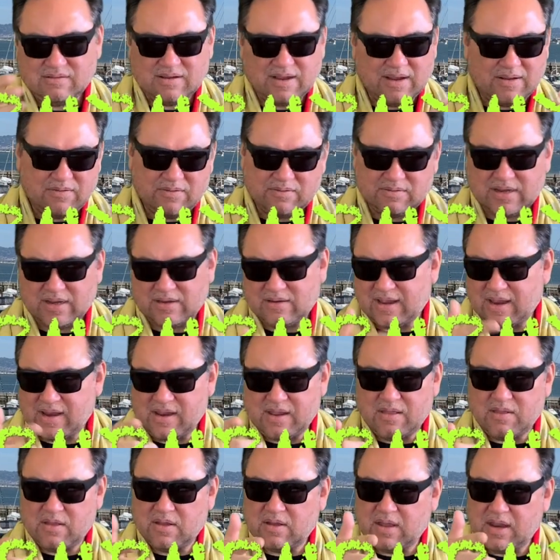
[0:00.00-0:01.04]
Ever, did any
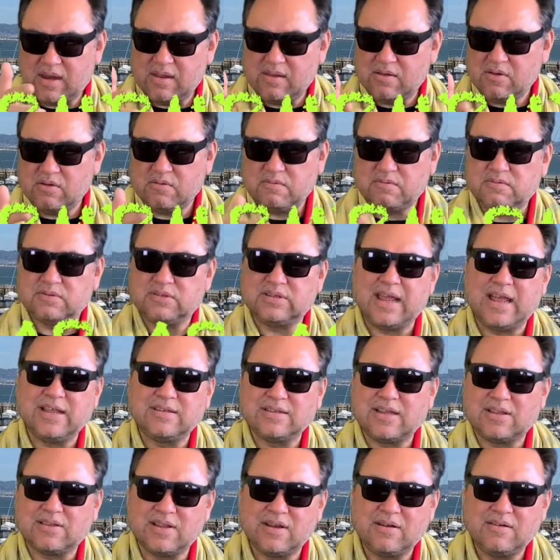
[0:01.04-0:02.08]
of the, any of you stands
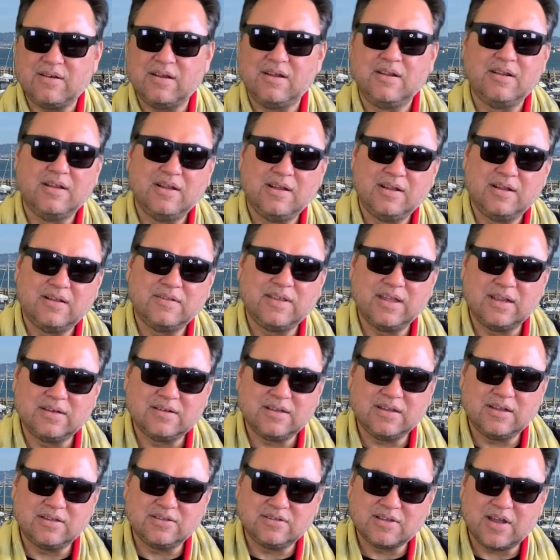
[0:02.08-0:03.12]
out there that
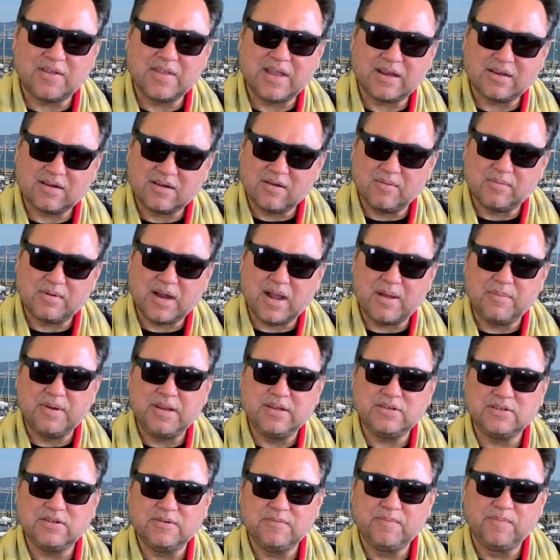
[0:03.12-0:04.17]
uh, saw that
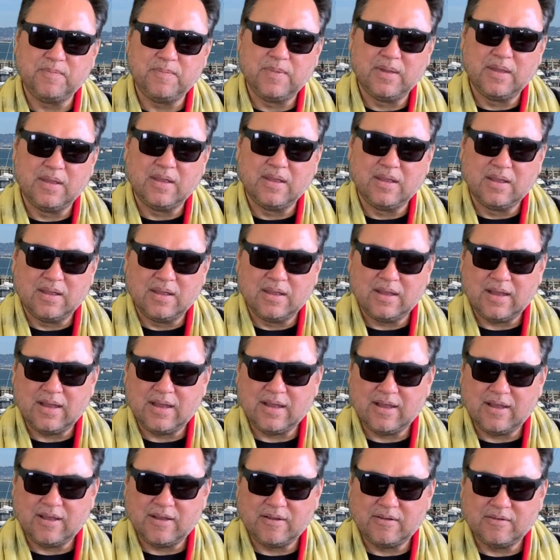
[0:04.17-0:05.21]
combination?
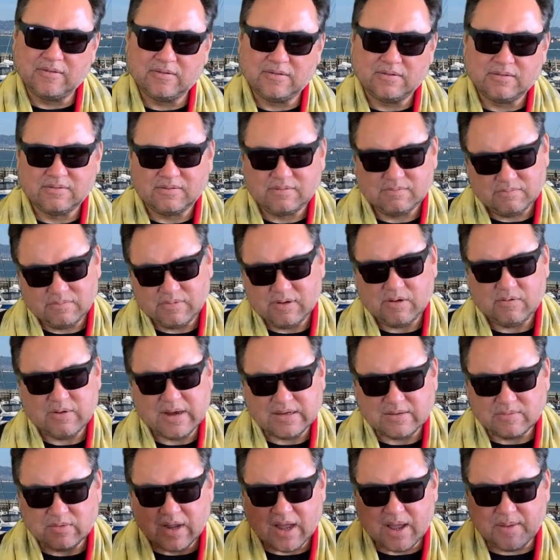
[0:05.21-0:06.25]
Uh, you know,
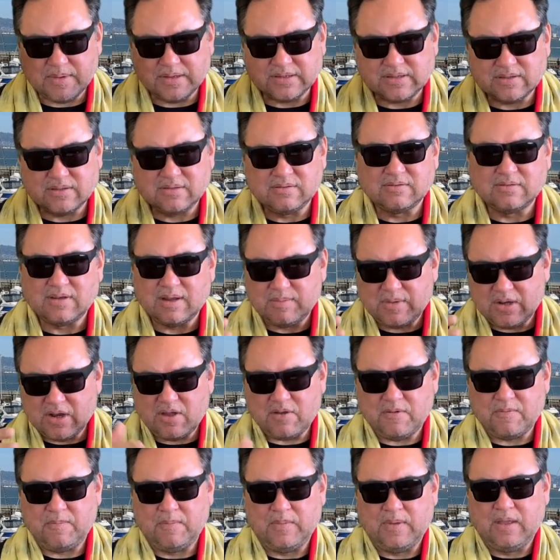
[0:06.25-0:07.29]
write some comments. Let me
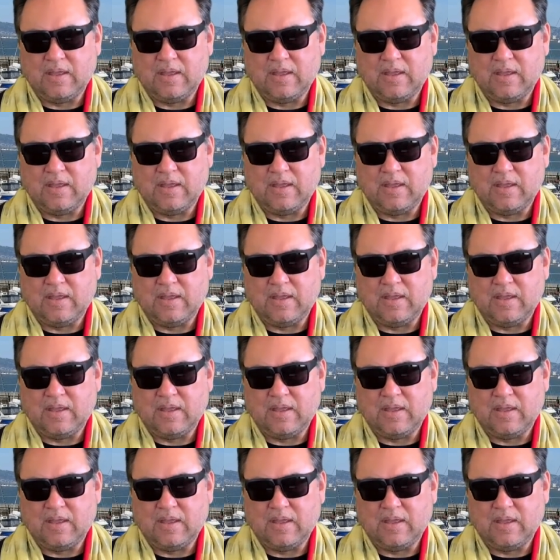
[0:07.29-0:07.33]
know.